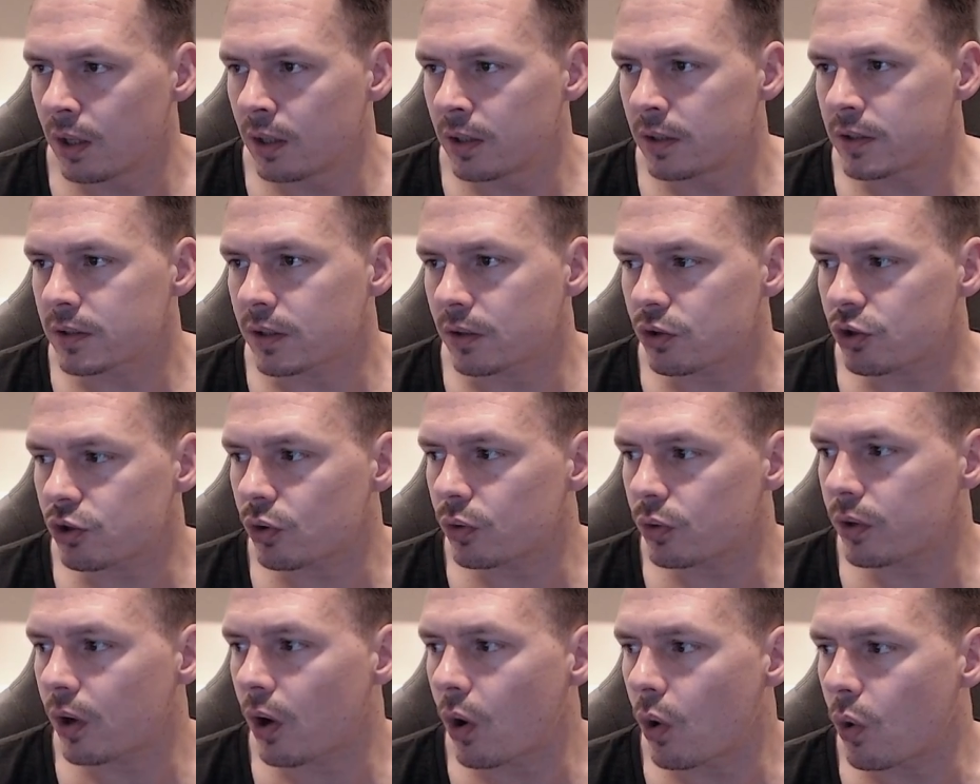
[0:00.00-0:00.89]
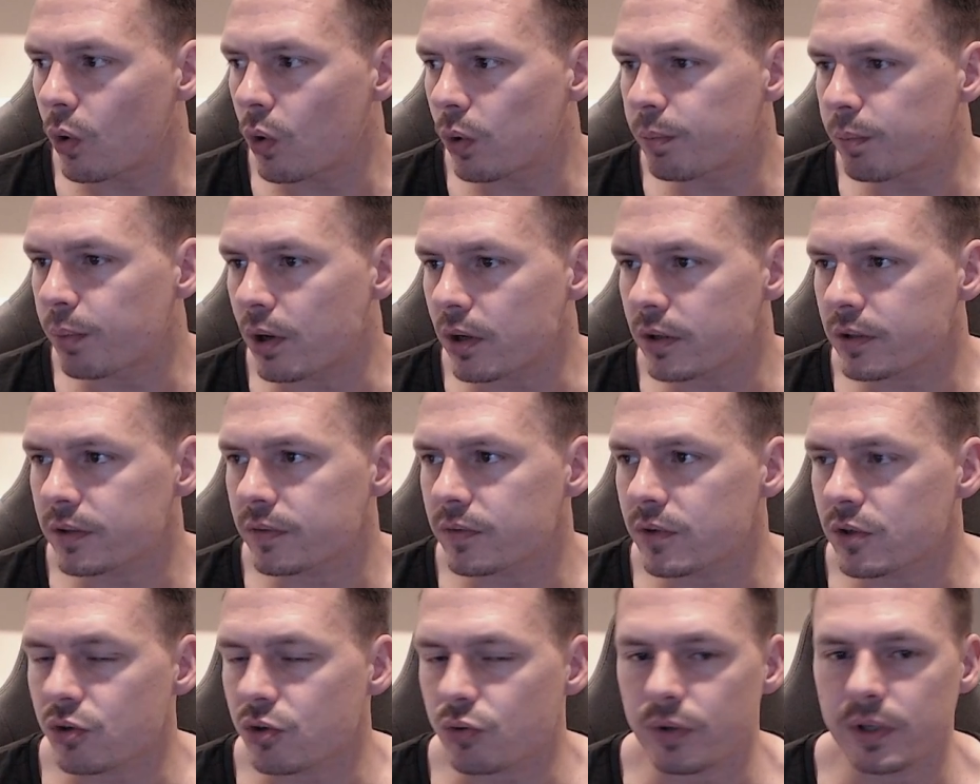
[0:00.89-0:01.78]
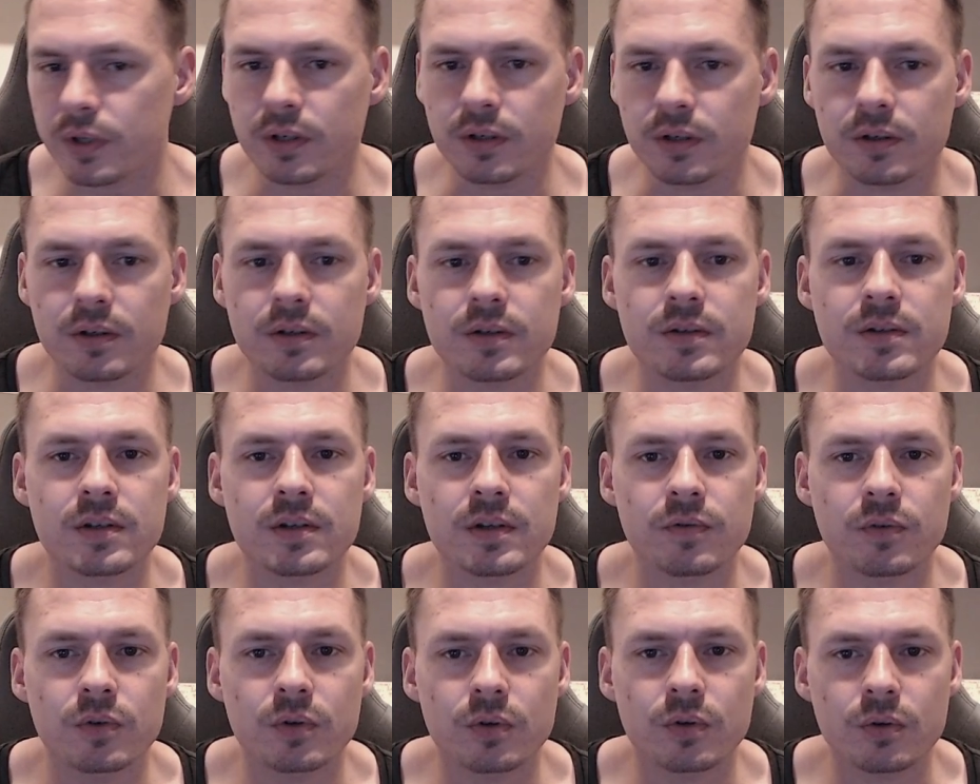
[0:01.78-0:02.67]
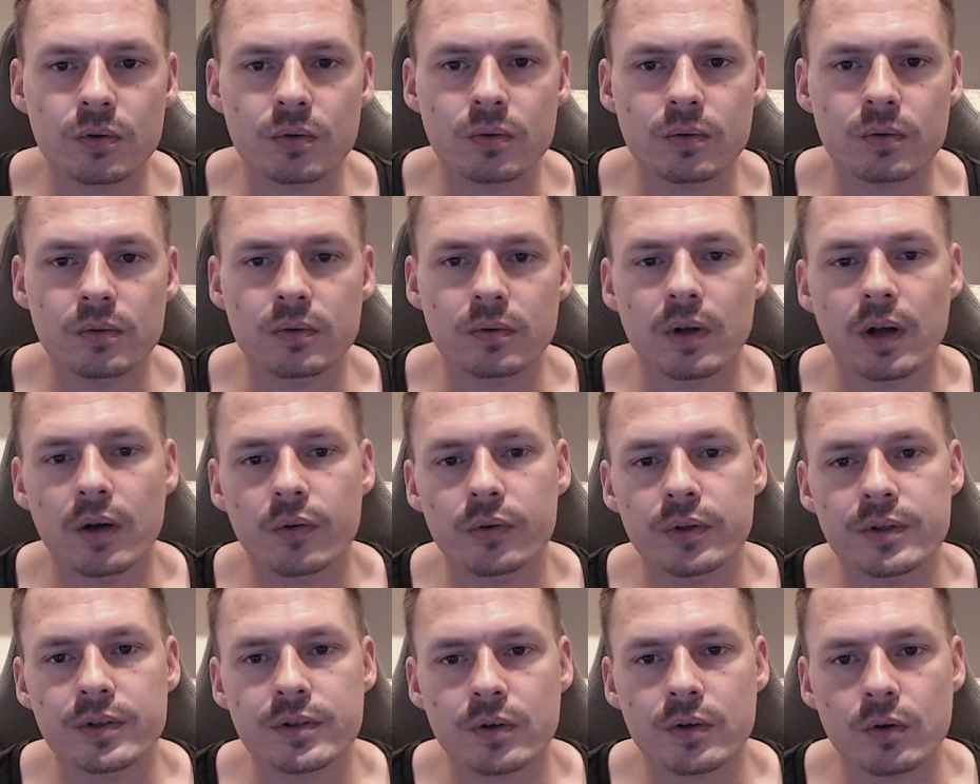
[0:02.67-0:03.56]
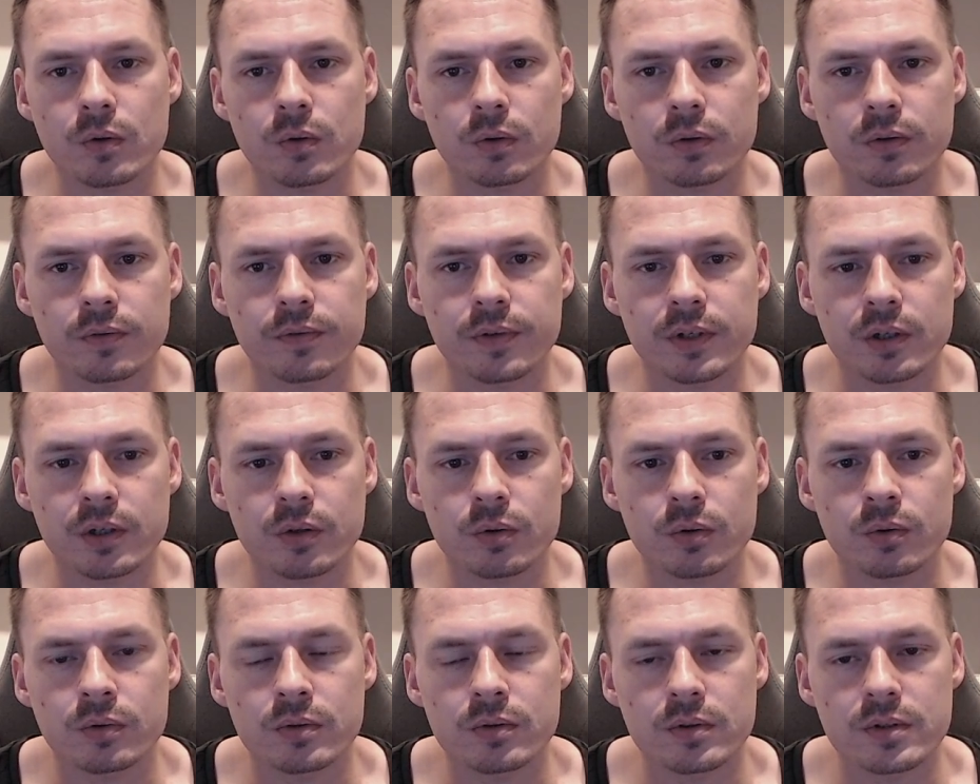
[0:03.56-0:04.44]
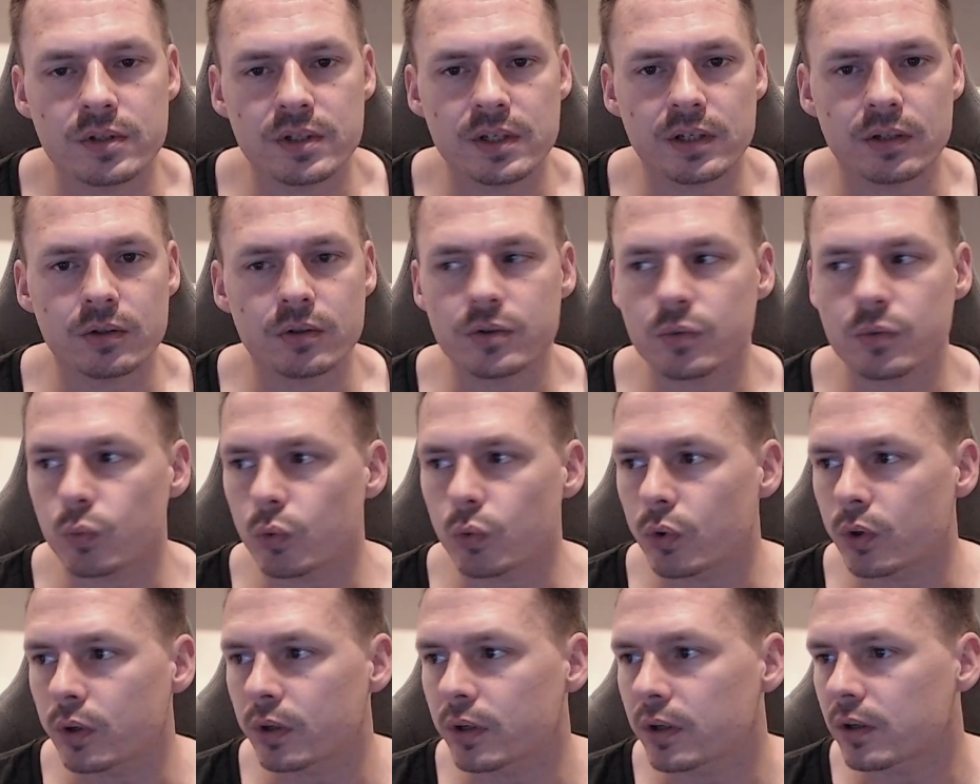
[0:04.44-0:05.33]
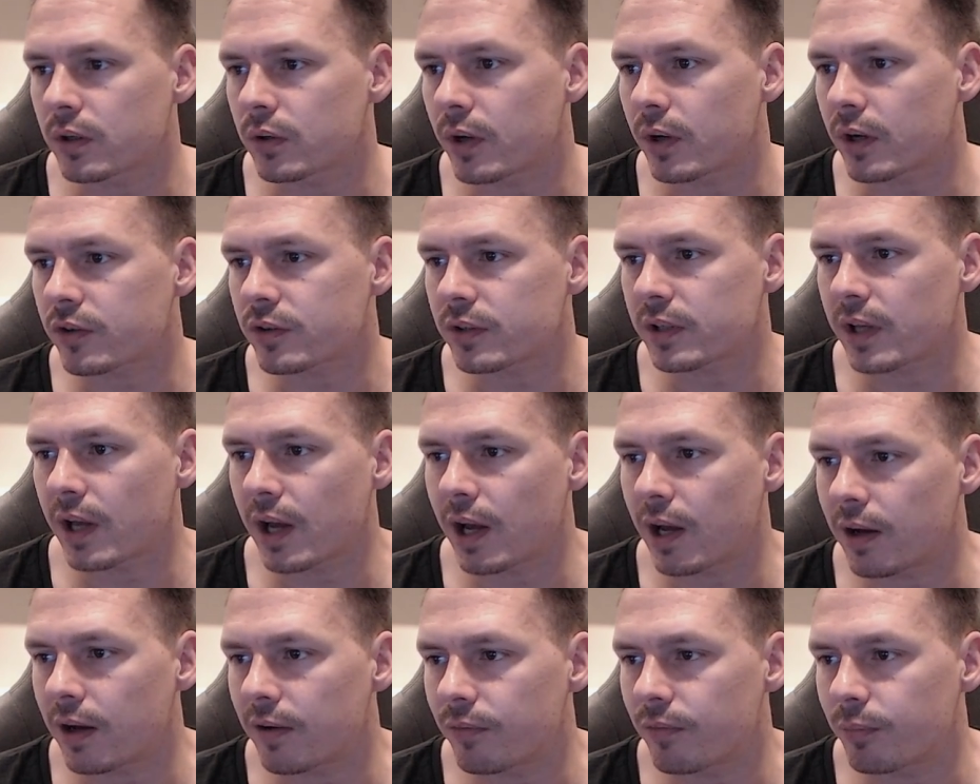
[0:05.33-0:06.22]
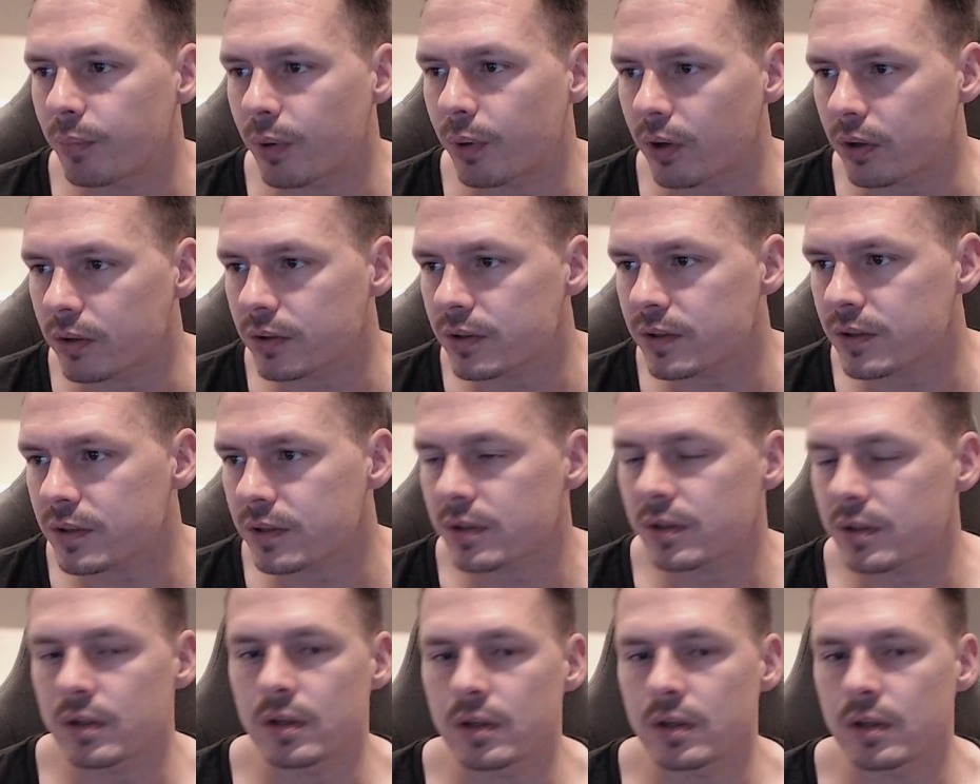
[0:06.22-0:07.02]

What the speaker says: the whole part of the screen, because if you know how these old video signals work, you actually have parts